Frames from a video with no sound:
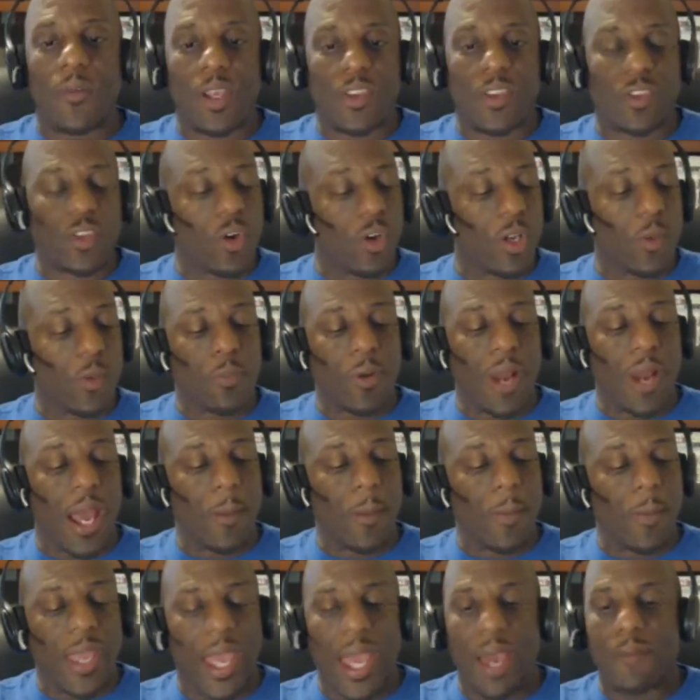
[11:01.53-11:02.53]
is going to
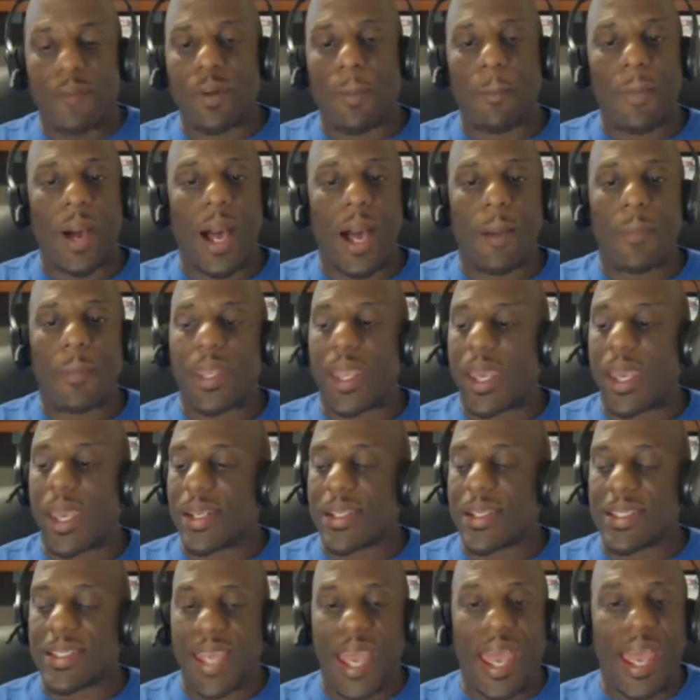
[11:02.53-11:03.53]
probably have a mommy and
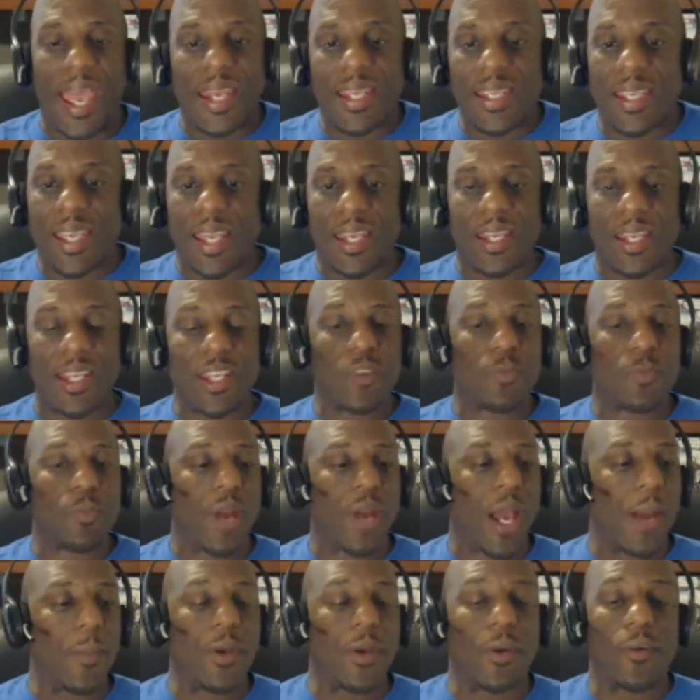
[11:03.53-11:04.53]
a daddy in it. It's
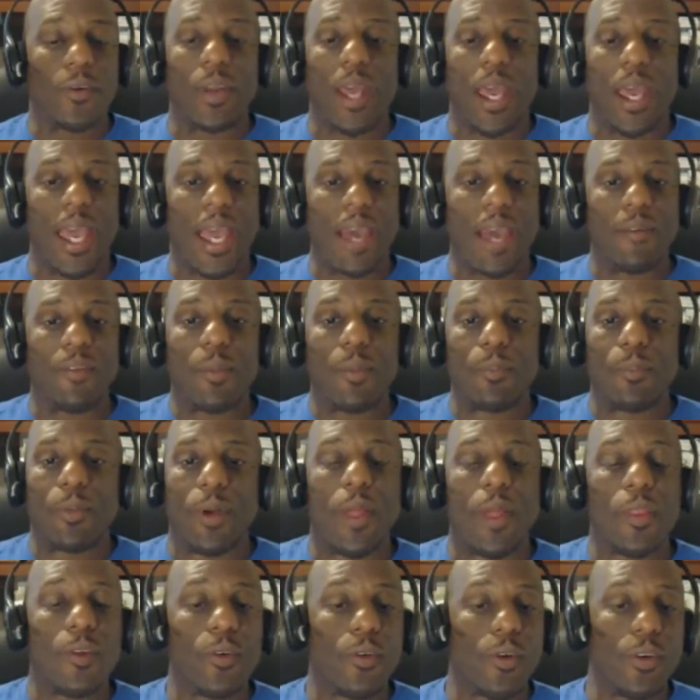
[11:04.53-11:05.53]
probably going to have a
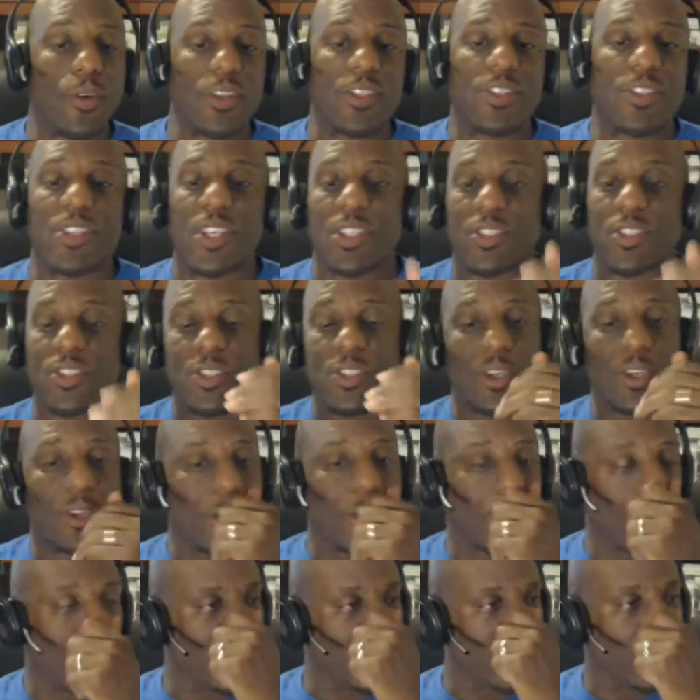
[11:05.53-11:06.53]
brother or a sister,
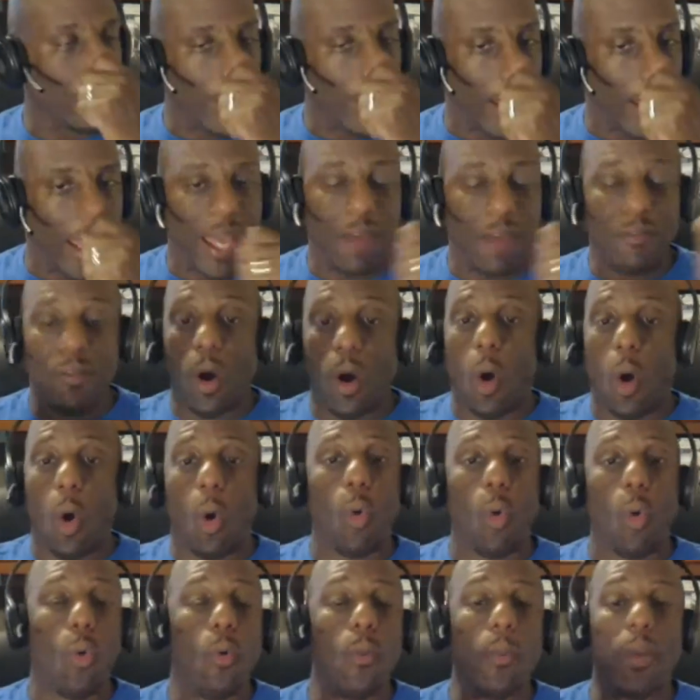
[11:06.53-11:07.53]
or it's going to have a
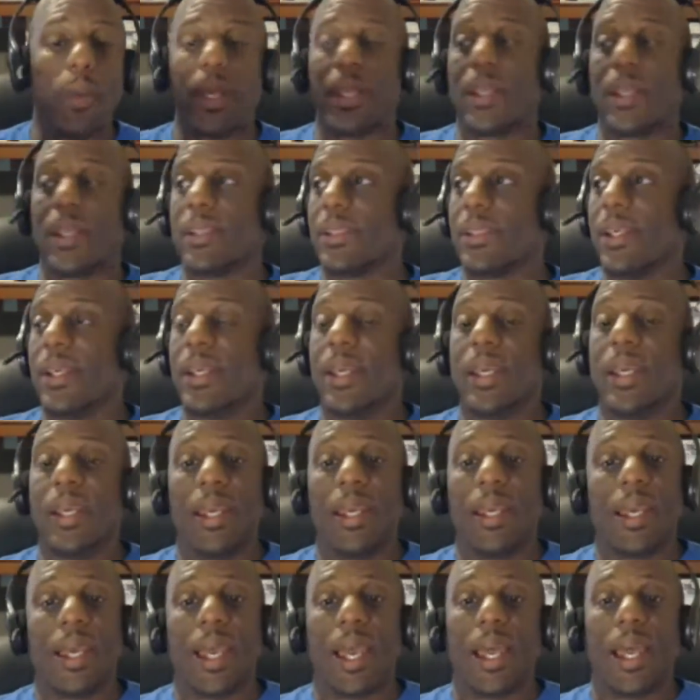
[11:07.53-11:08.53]
home and
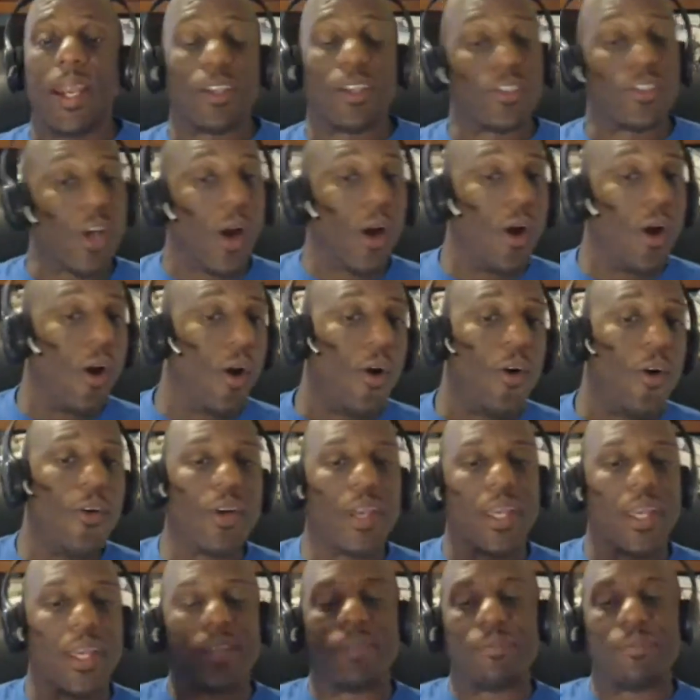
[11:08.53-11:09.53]
a
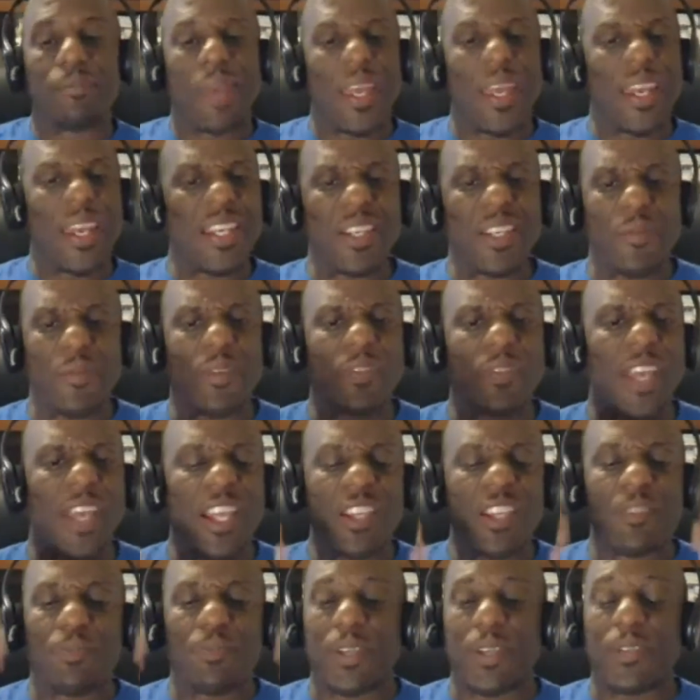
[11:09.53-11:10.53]
dog and many different
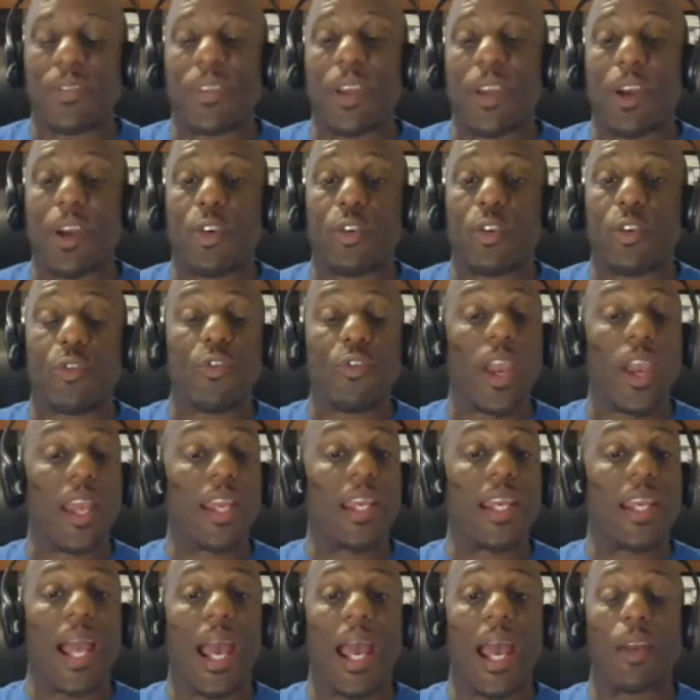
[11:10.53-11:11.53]
things, but they're
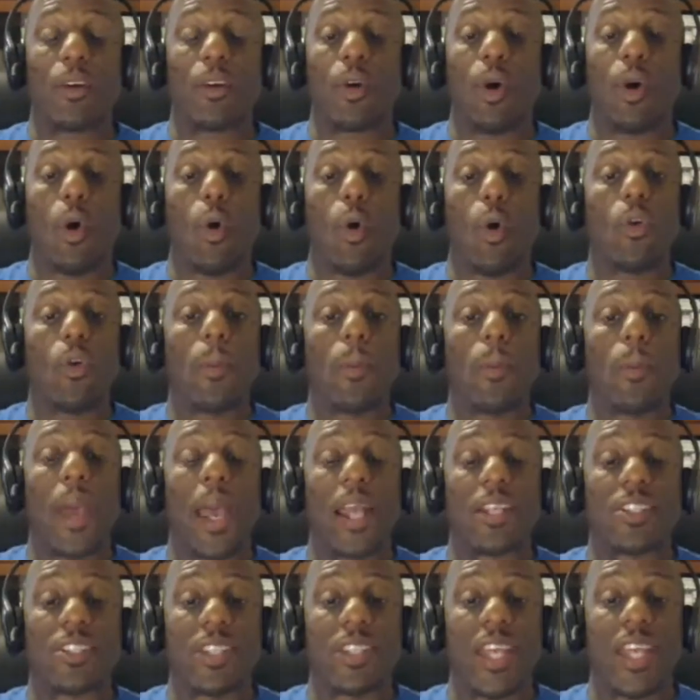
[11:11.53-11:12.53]
creating out of their own
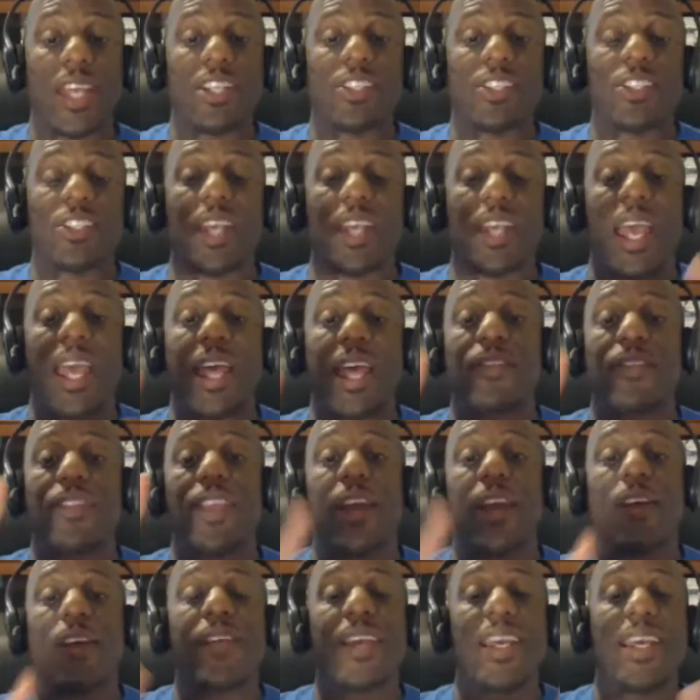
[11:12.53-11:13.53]
imagination, and
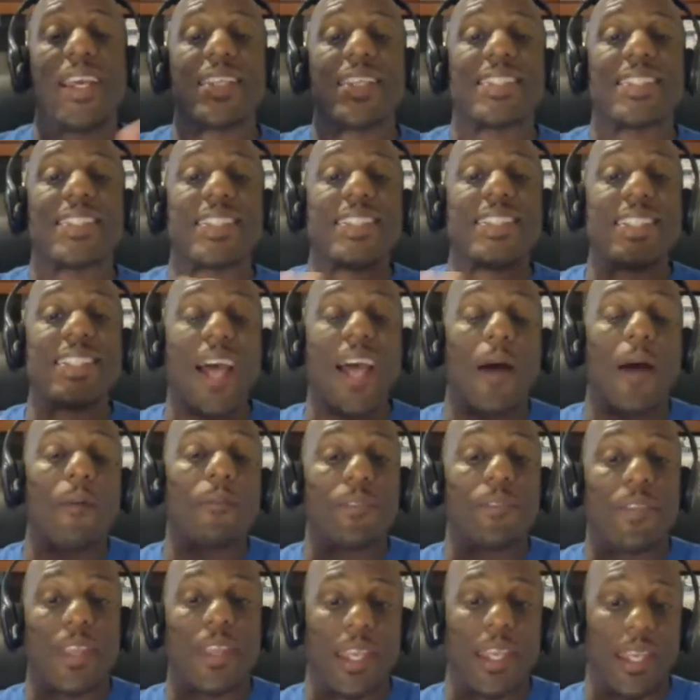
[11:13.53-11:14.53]
there is
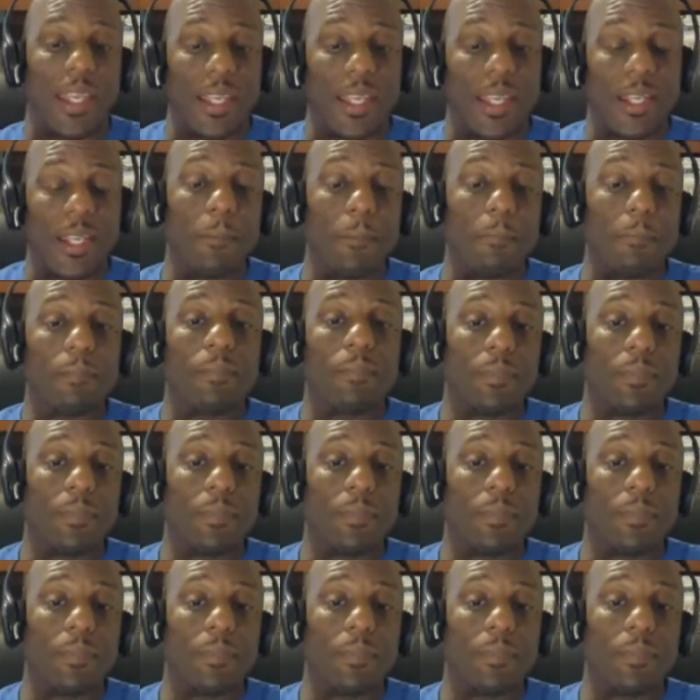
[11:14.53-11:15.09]
nothing